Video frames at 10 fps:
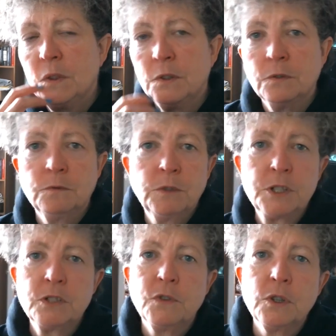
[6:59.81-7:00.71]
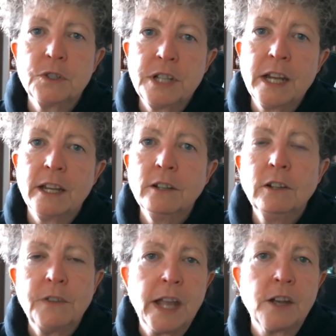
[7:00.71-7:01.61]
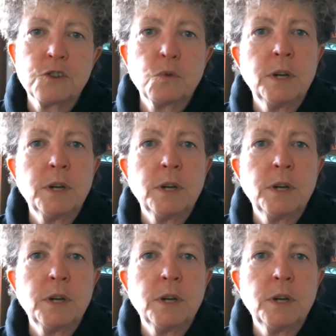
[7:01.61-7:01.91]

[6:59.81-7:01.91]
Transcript: the rest of our day of Ash